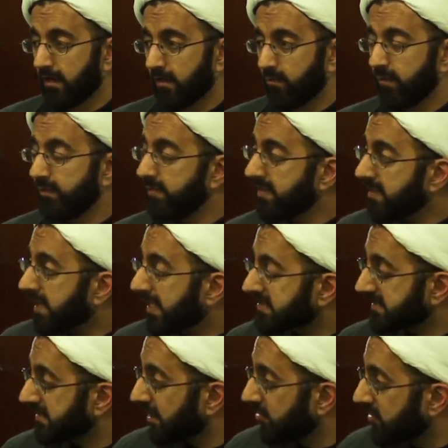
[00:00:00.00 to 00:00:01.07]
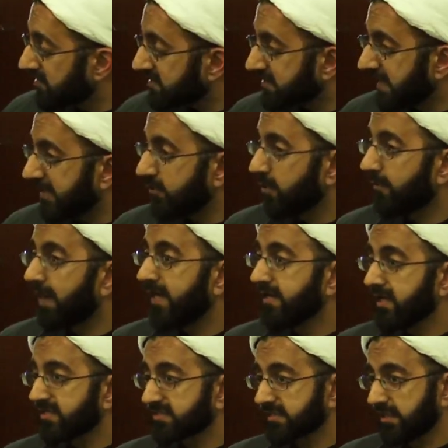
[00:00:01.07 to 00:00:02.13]
We realize and understand and remind
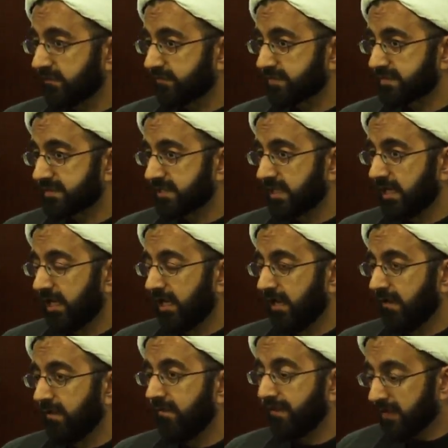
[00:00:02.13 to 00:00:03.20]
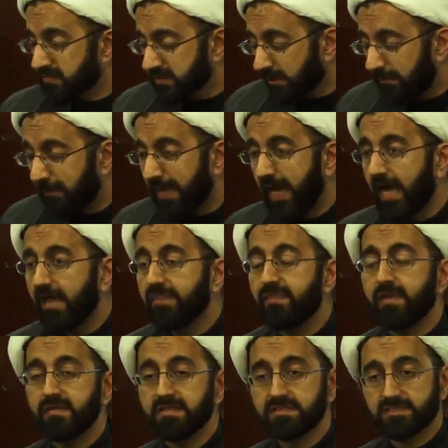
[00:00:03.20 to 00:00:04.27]
ourselves that there's a path
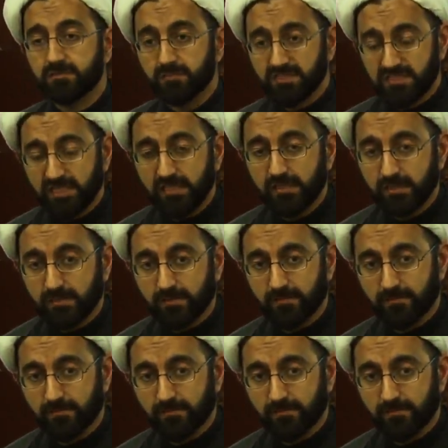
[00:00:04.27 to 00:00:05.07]
that needs to be taken.